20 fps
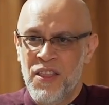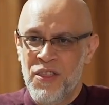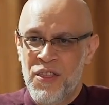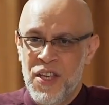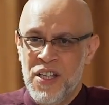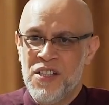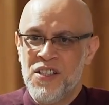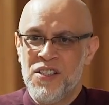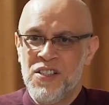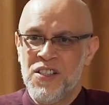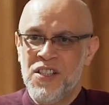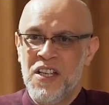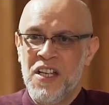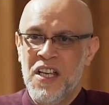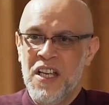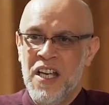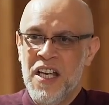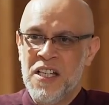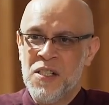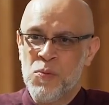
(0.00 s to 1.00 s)

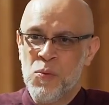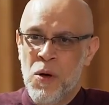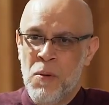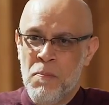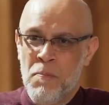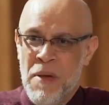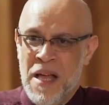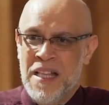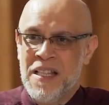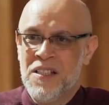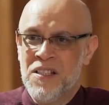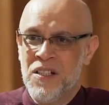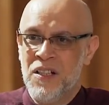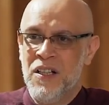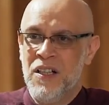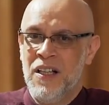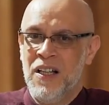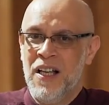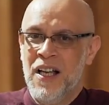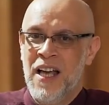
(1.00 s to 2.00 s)
this is what
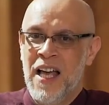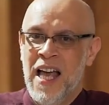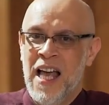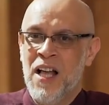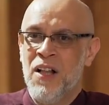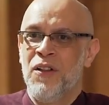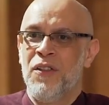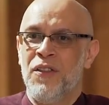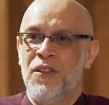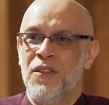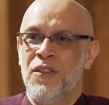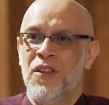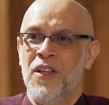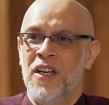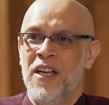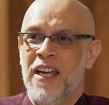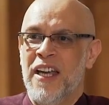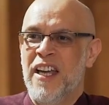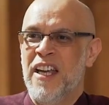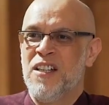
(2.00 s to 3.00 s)
mental health
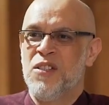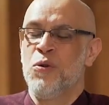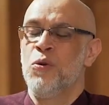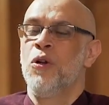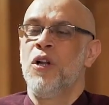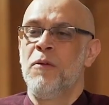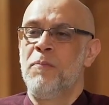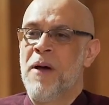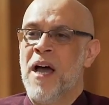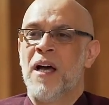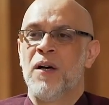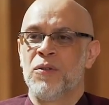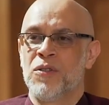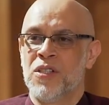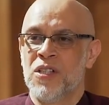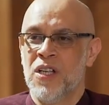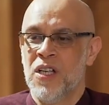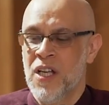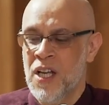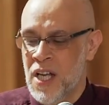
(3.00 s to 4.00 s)
is all
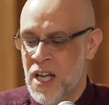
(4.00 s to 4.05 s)
about,